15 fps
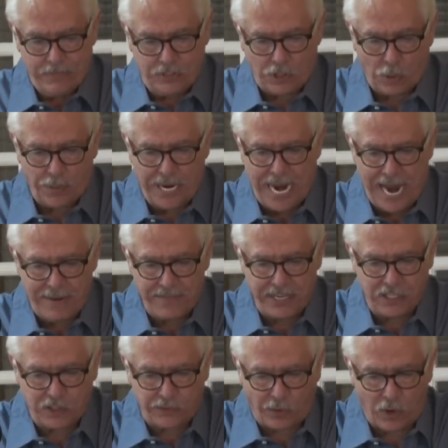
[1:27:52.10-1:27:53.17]
So we have
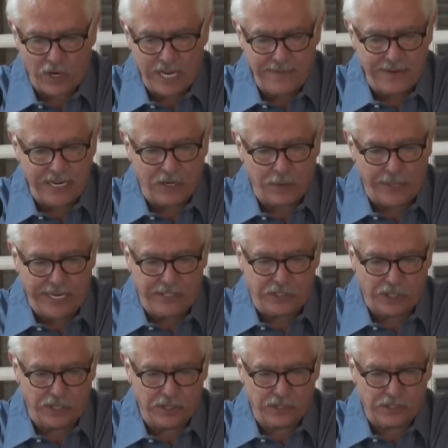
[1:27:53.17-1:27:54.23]
these four living
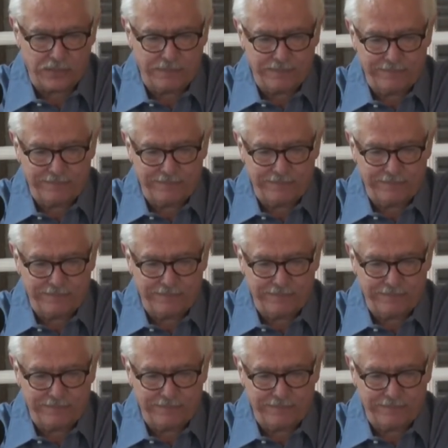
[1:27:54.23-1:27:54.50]
creatures.